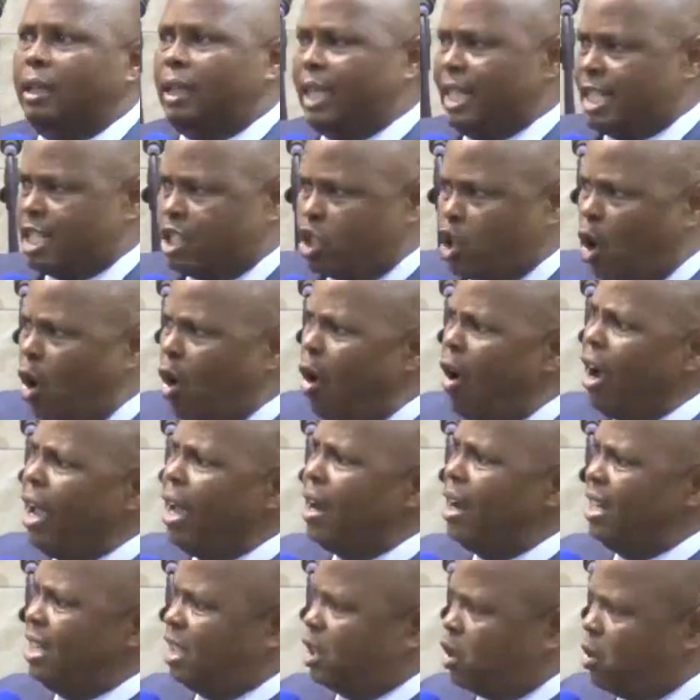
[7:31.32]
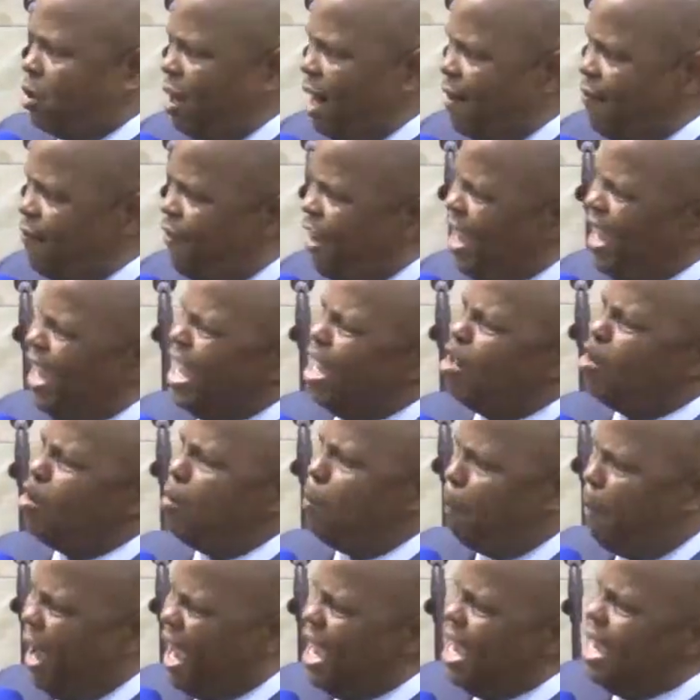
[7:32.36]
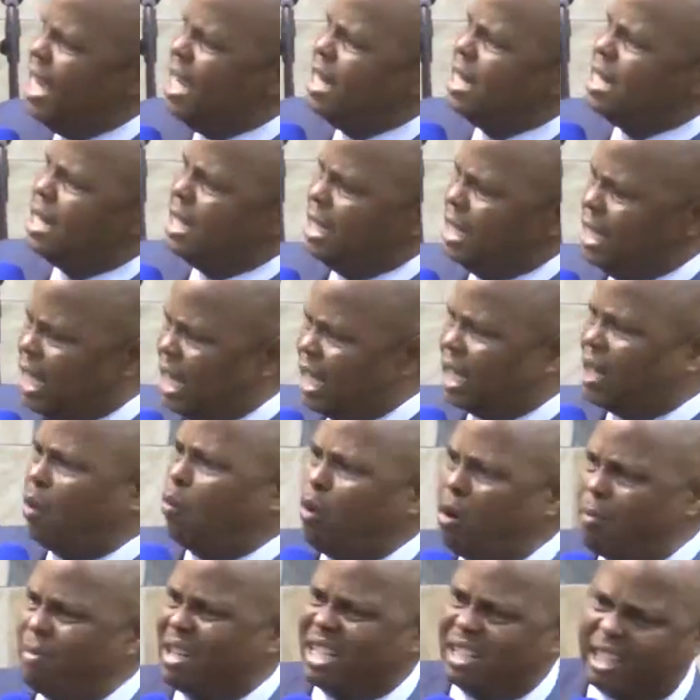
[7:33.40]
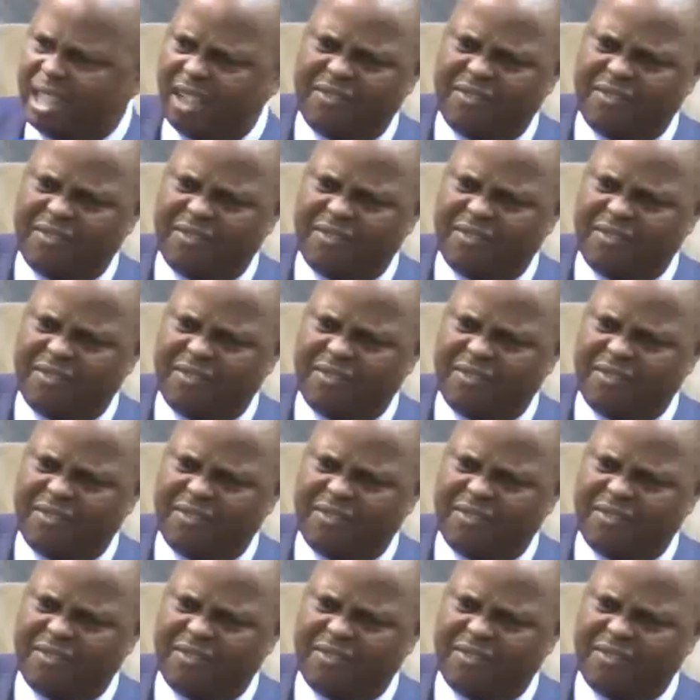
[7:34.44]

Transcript: the toil, travail, pain, like a woman